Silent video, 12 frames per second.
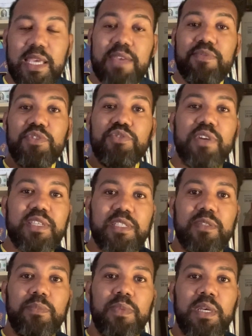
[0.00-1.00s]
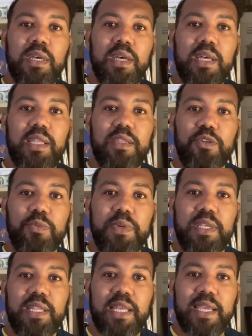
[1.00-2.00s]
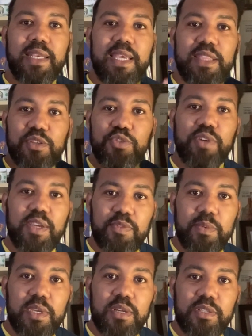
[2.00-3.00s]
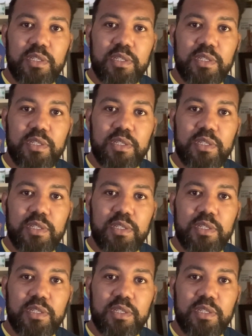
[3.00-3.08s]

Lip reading: even dress him a little bit like Nathan Drake from the